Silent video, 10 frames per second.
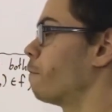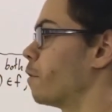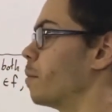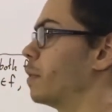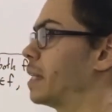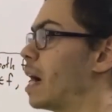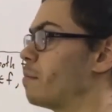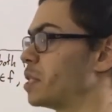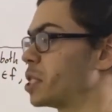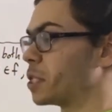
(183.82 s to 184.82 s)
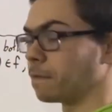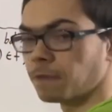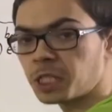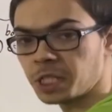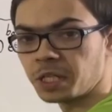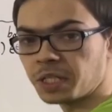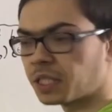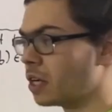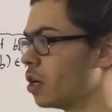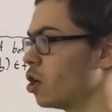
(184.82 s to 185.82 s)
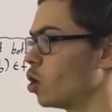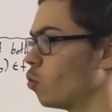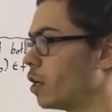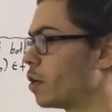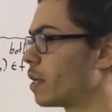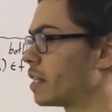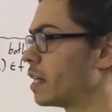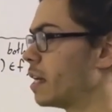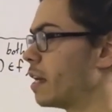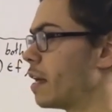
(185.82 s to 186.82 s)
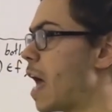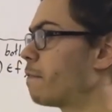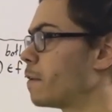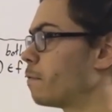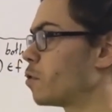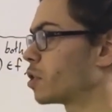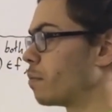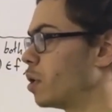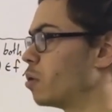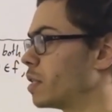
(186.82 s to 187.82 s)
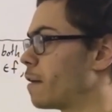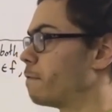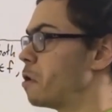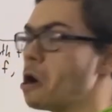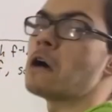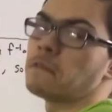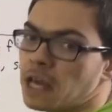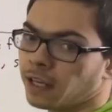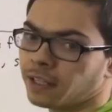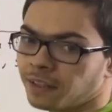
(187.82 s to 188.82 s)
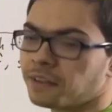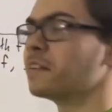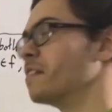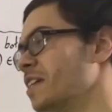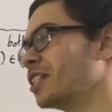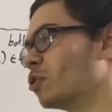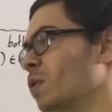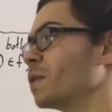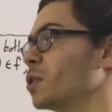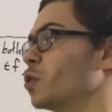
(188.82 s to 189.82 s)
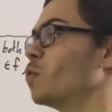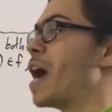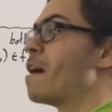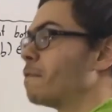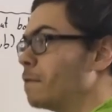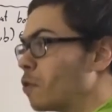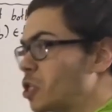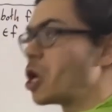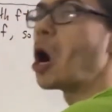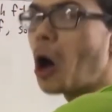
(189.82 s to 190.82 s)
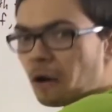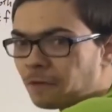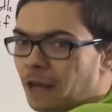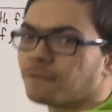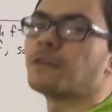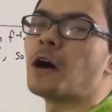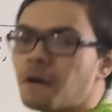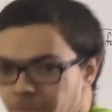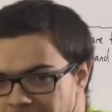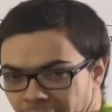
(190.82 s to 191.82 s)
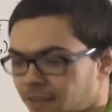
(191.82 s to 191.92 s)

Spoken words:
from compositions of functions, we know that f inverse compose f of A is equivalent to f inverse of f of A.